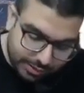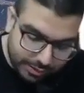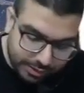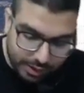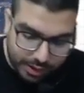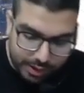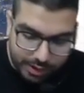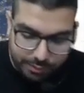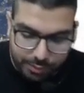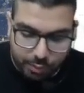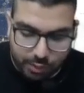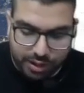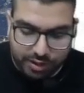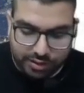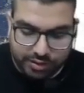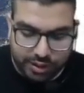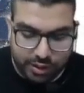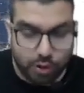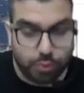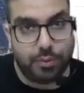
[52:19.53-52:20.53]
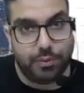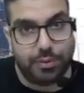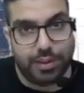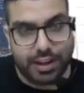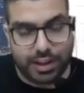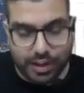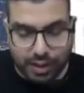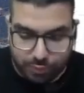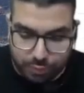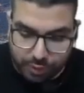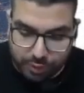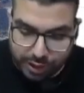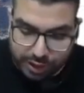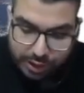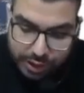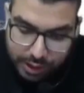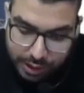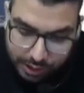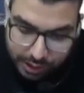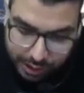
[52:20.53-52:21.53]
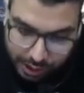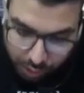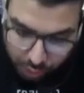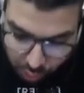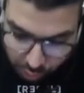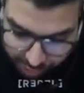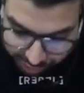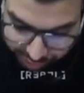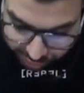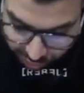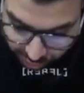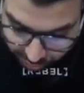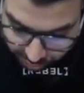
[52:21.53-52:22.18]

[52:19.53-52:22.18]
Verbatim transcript: sir. Everyone listen to me very carefully. Now, location of